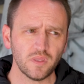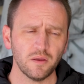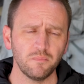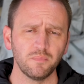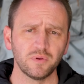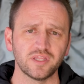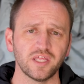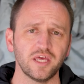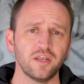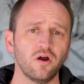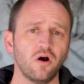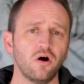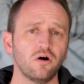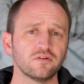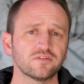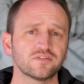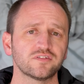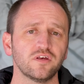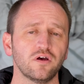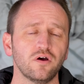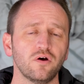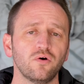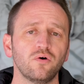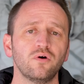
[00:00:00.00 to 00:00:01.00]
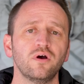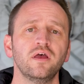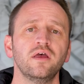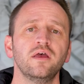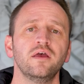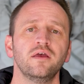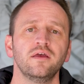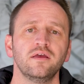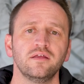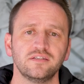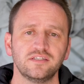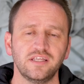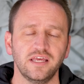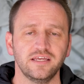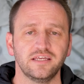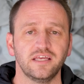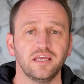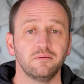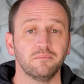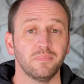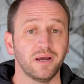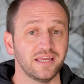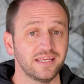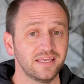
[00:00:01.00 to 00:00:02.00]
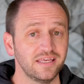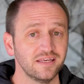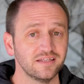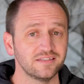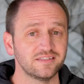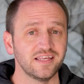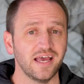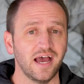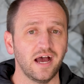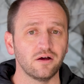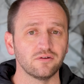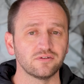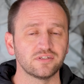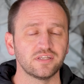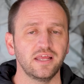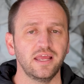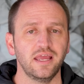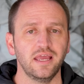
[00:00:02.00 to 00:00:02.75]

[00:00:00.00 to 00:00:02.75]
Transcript: But then also taking my kids out